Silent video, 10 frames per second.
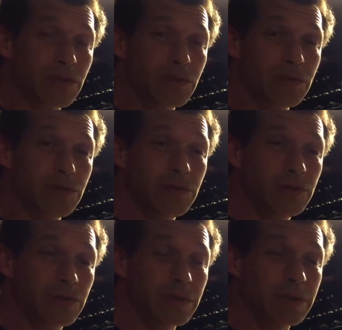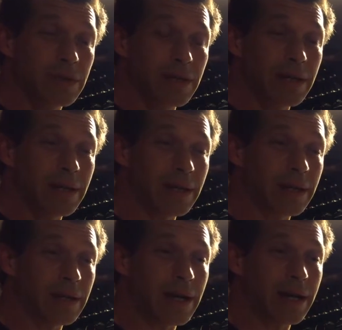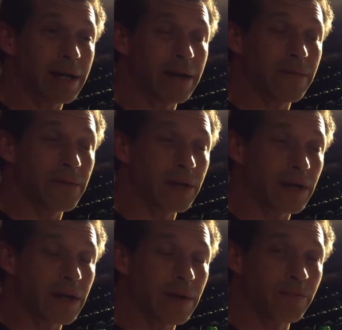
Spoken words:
lose a lot of their